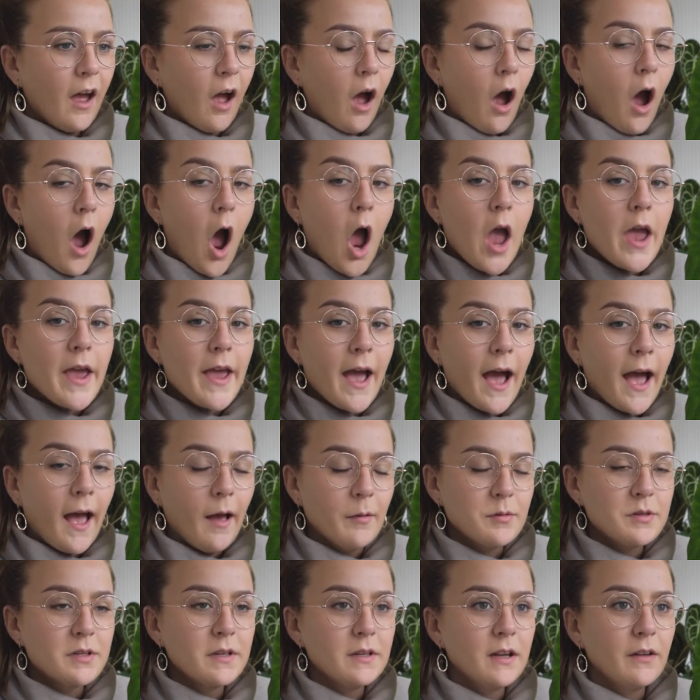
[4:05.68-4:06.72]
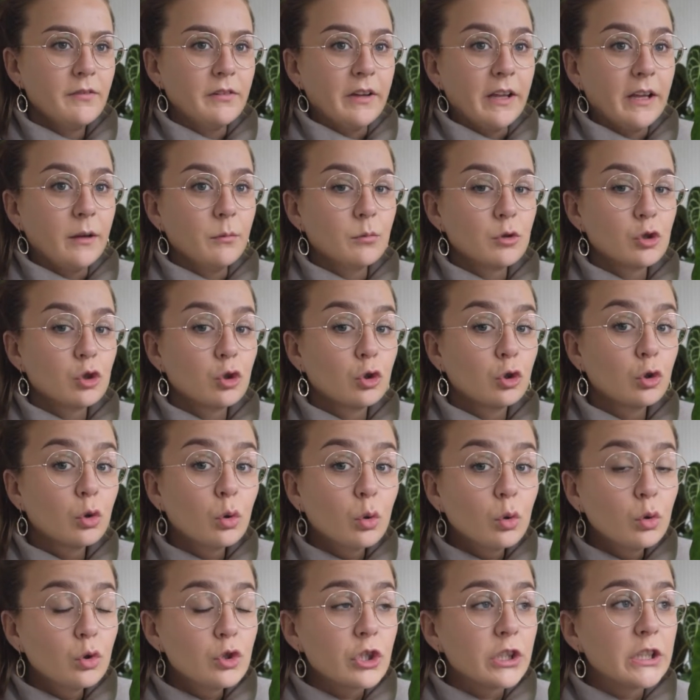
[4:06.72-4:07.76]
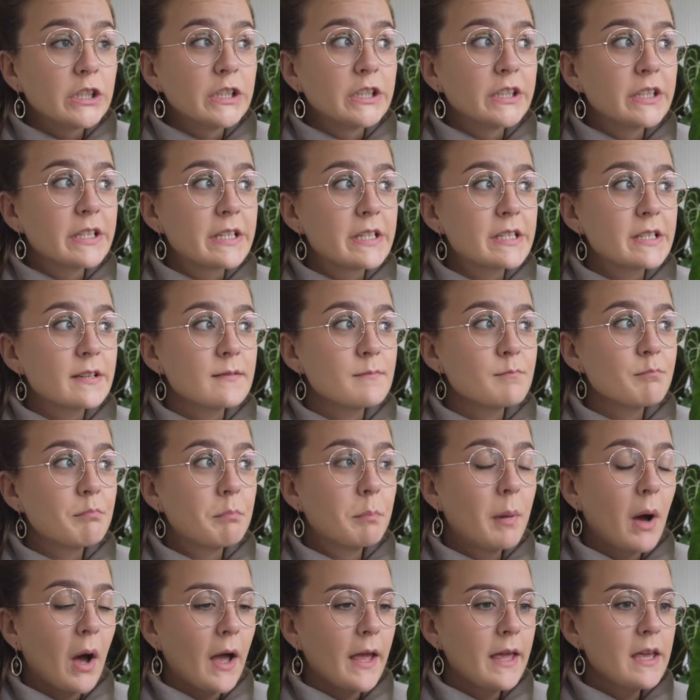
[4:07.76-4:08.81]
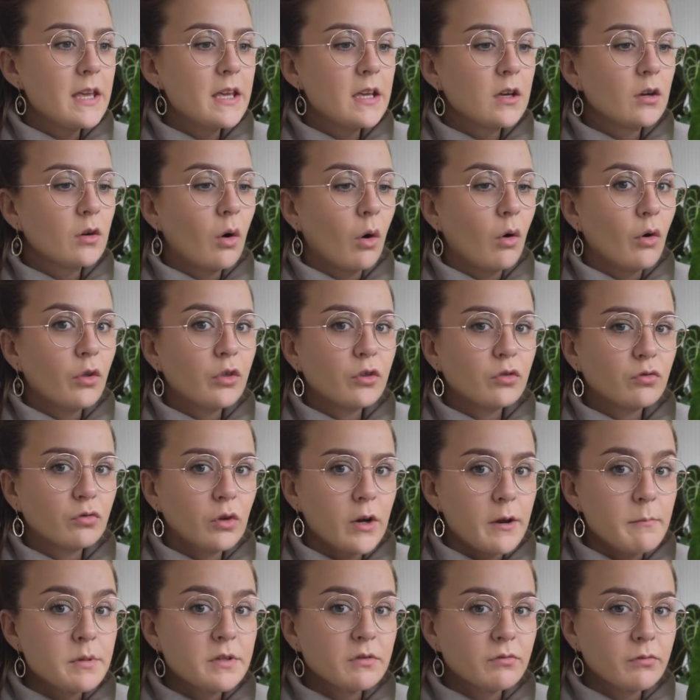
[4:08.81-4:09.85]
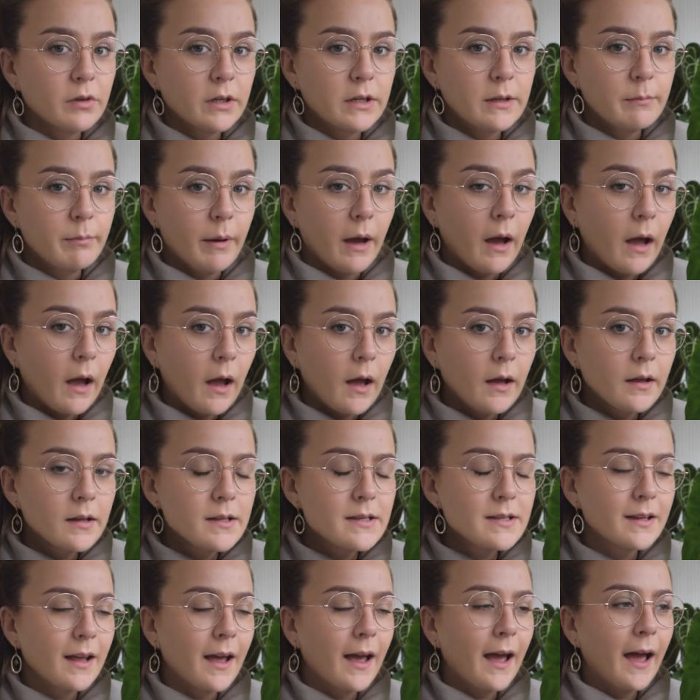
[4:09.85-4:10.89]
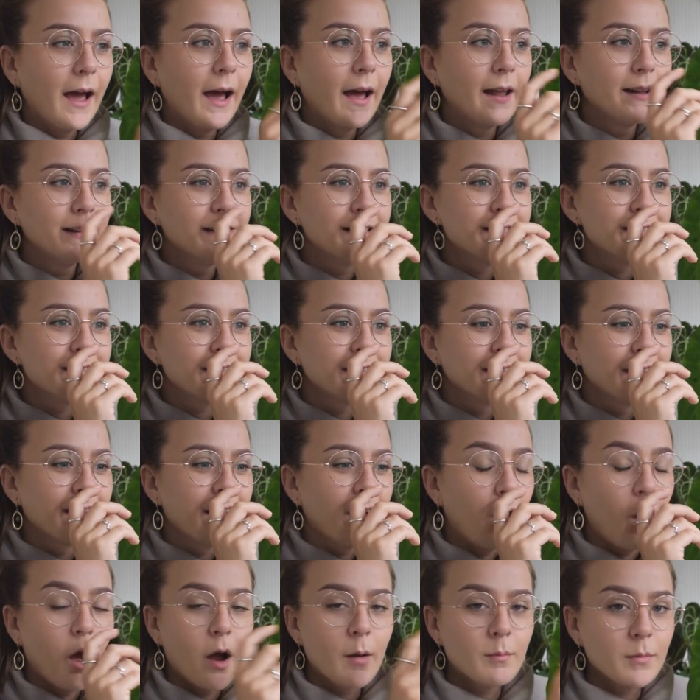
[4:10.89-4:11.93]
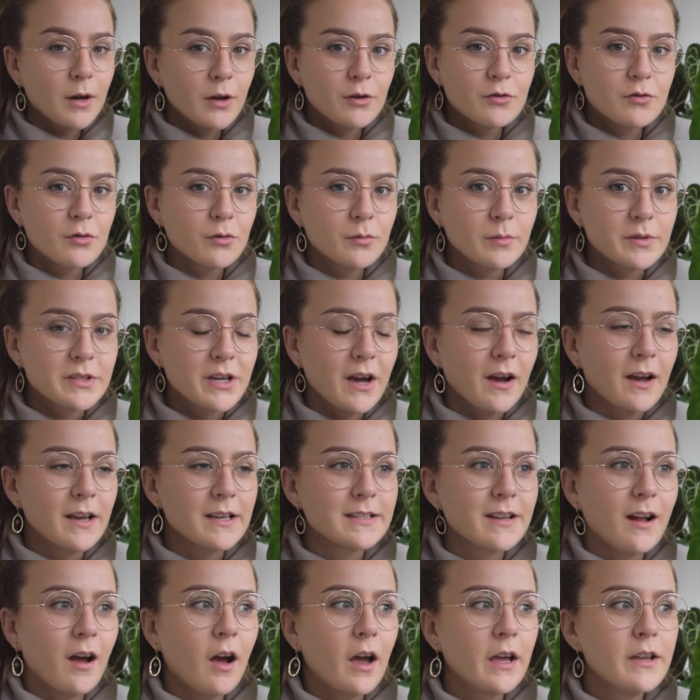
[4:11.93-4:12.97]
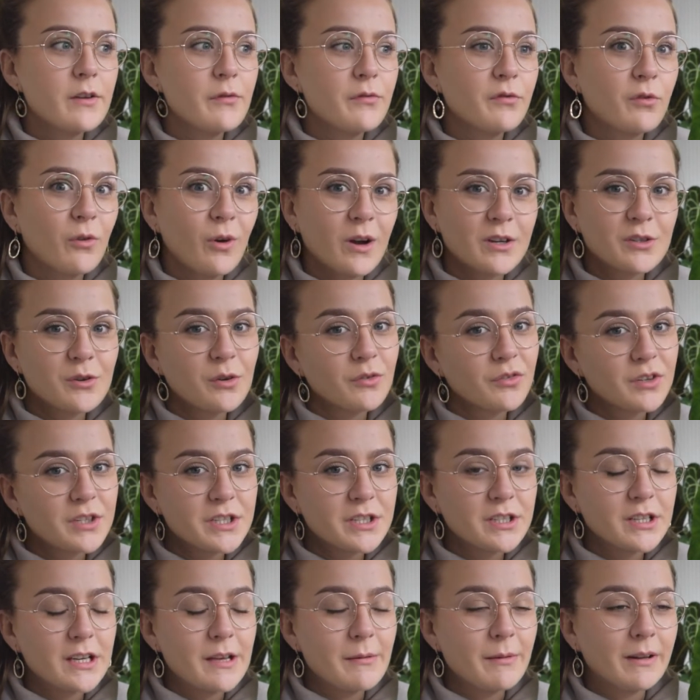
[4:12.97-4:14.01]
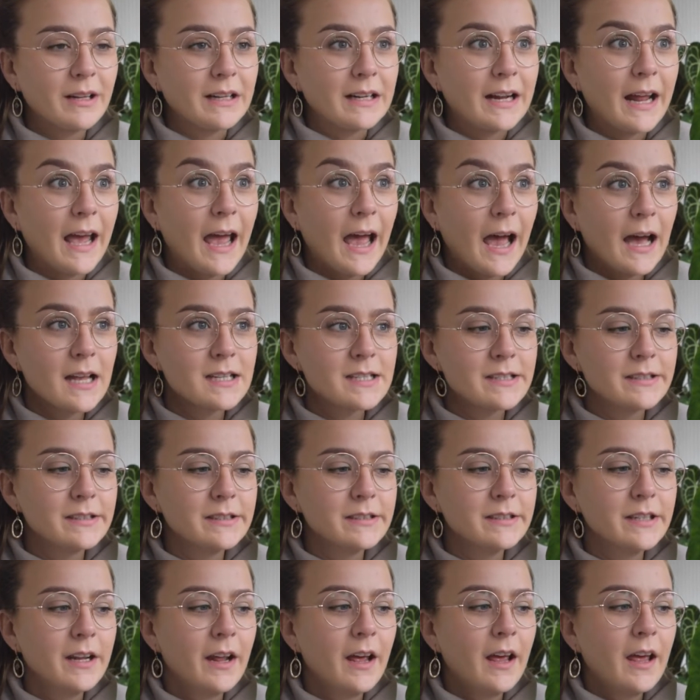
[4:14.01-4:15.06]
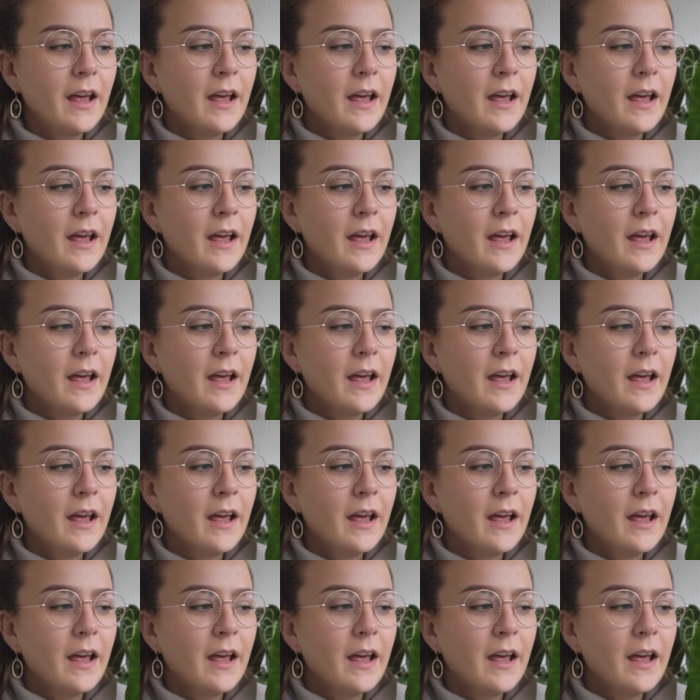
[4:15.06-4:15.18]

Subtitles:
I absolutely loved it. It was gorgeous, but it got thrips really bad and I'm like traumatised. I thought I'd got rid of them and then I hadn't,